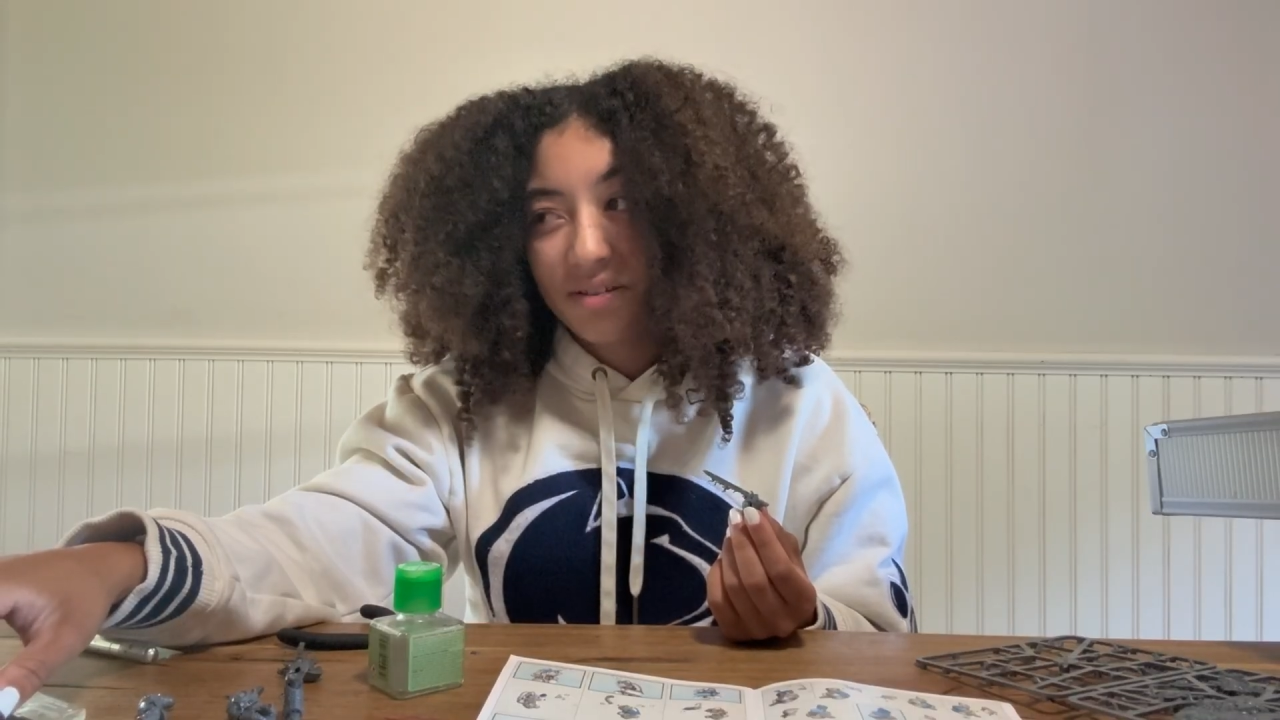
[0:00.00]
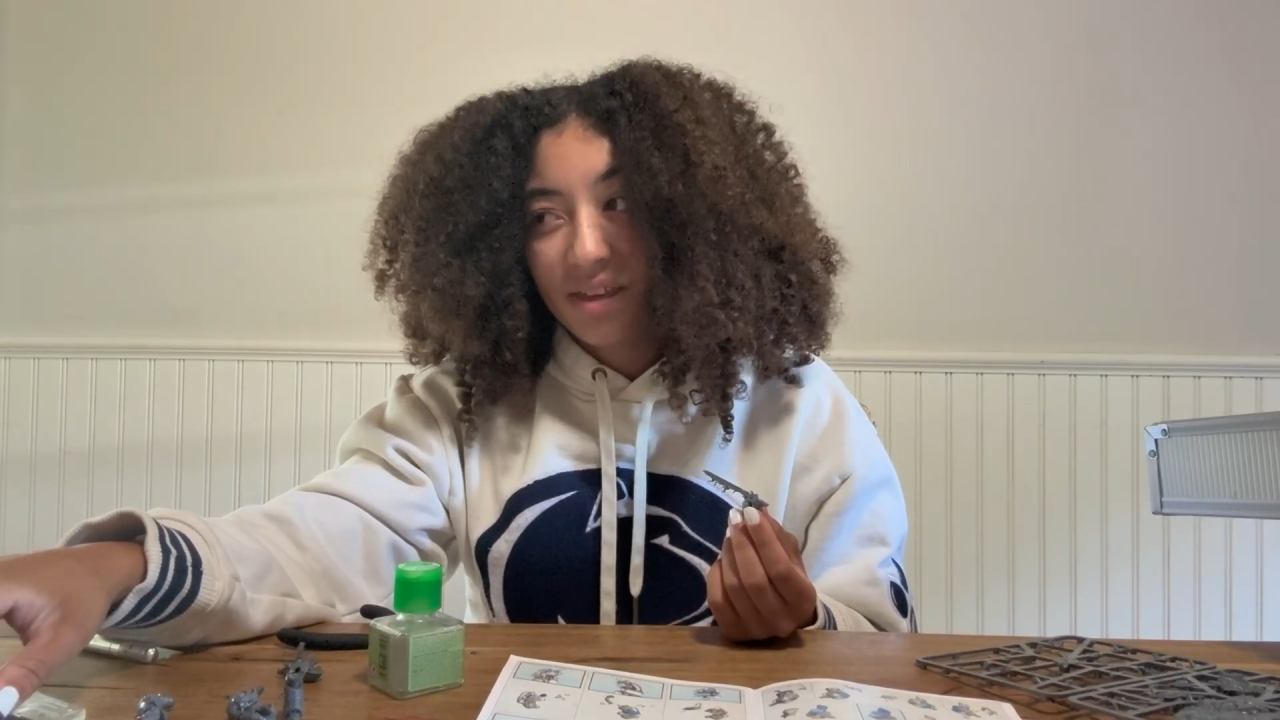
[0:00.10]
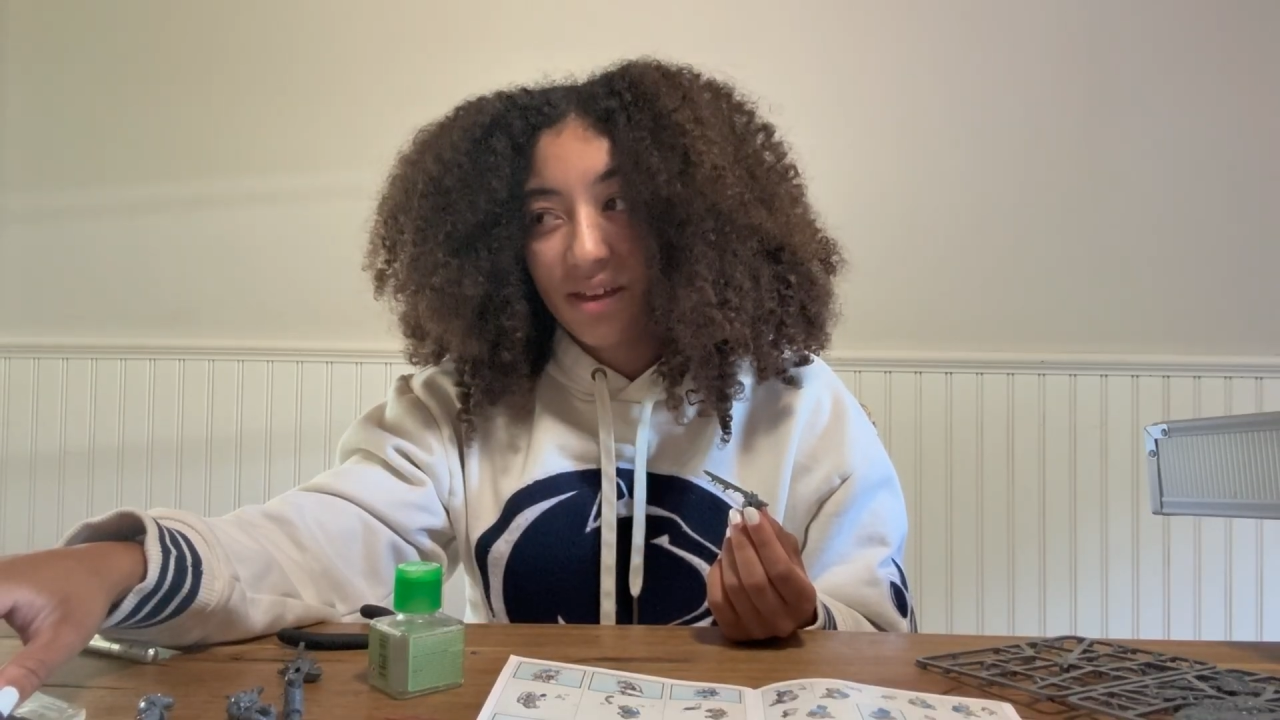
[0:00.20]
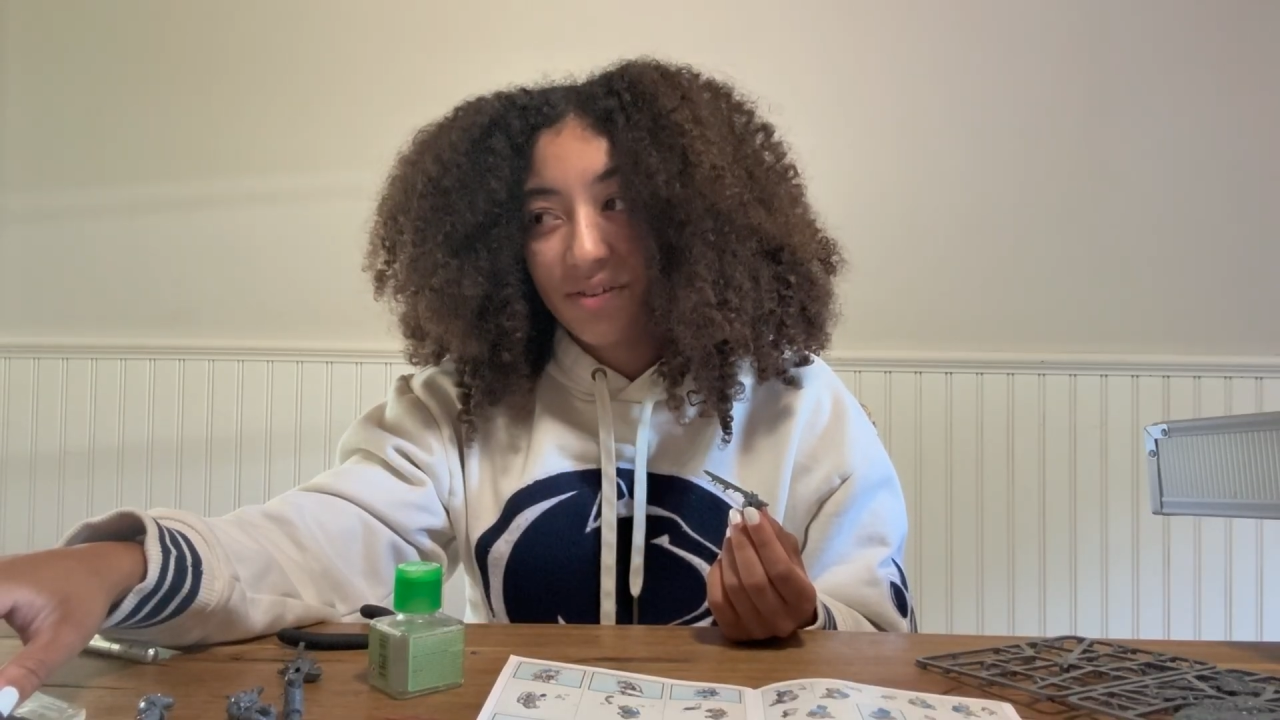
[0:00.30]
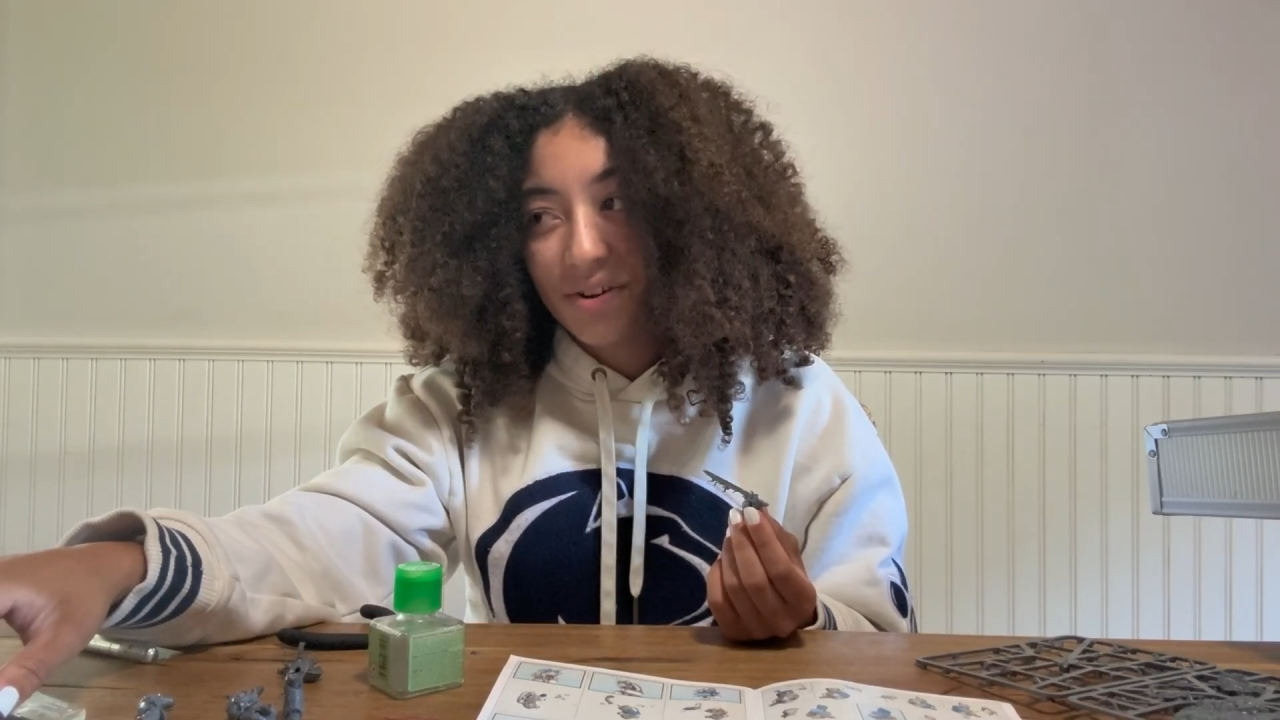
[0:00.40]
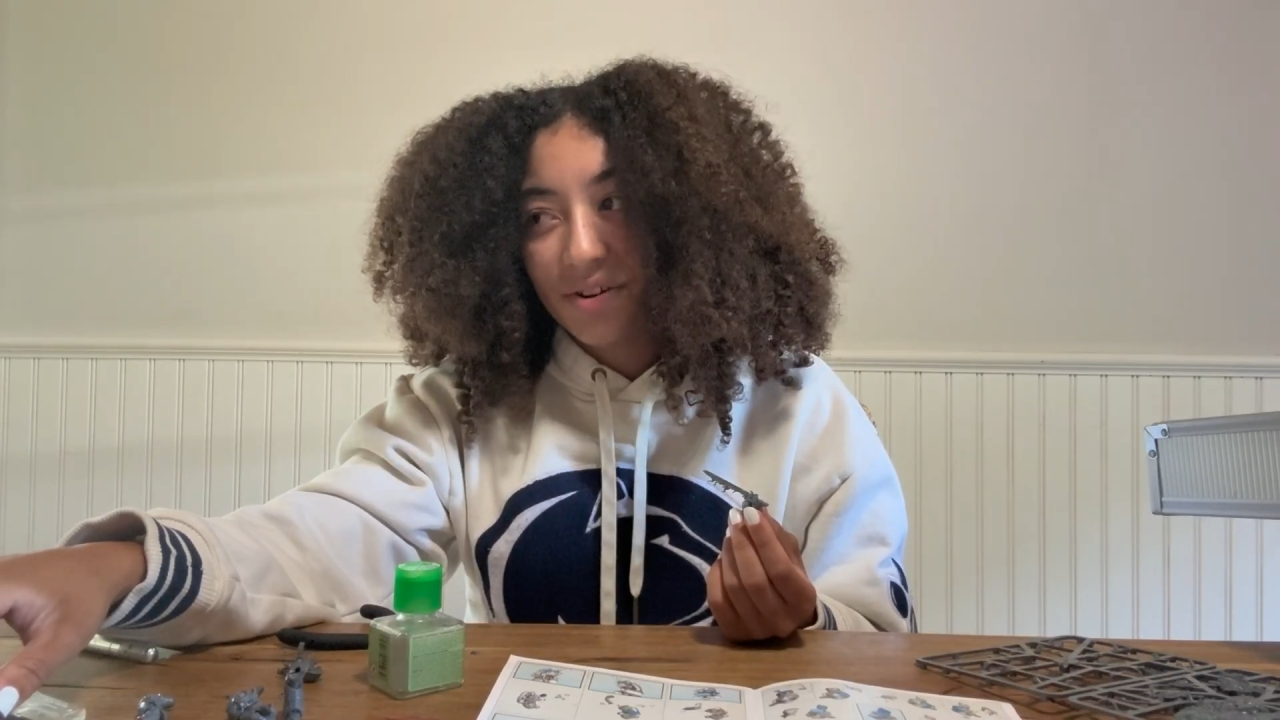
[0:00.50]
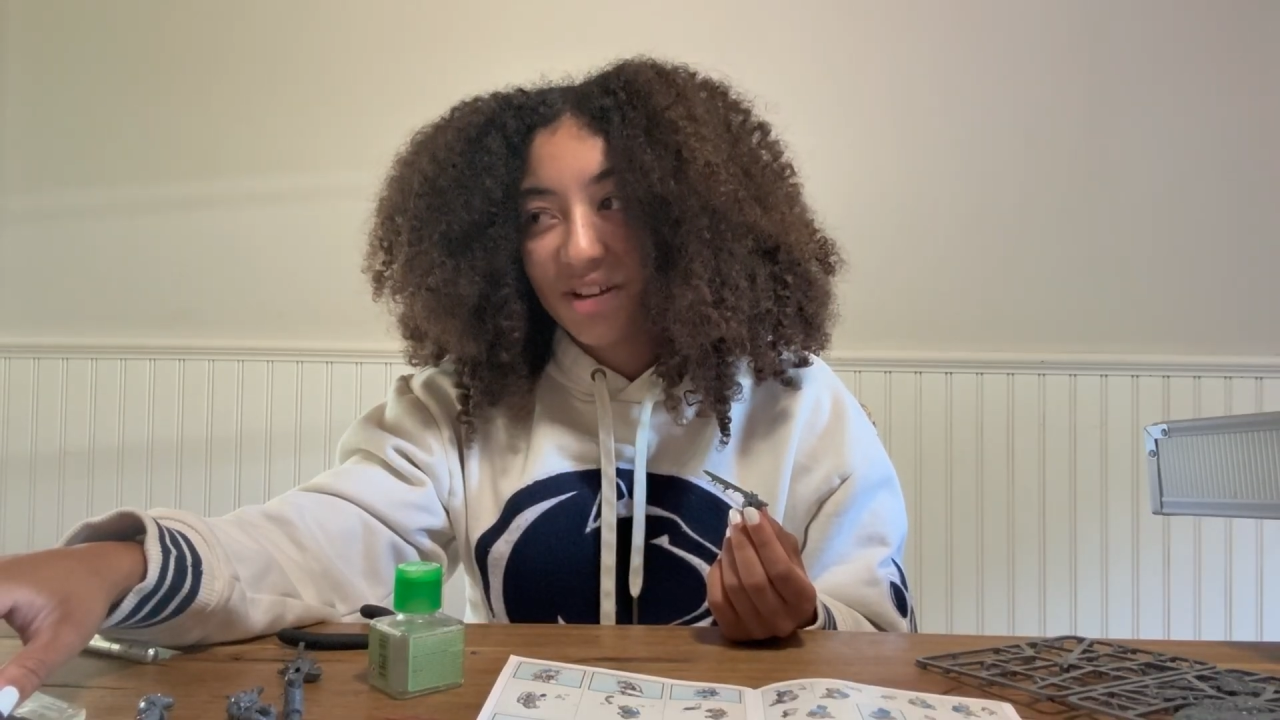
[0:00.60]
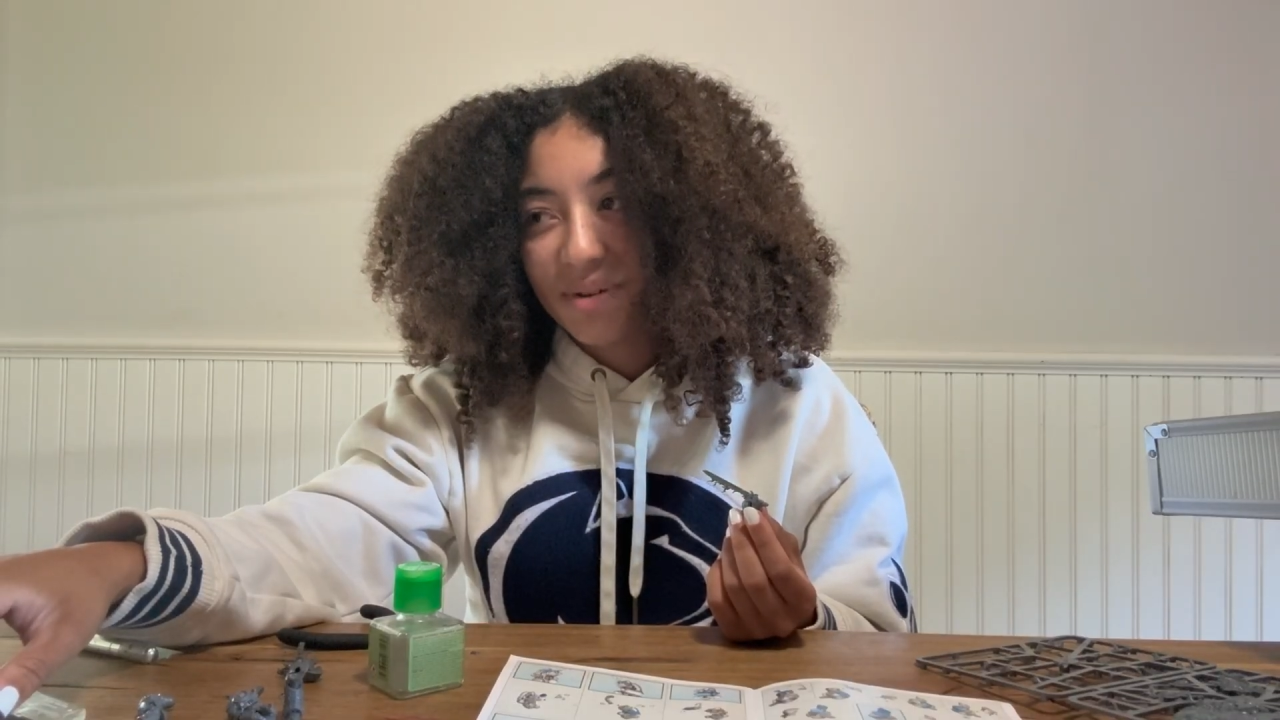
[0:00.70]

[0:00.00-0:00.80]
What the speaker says: the Eldari,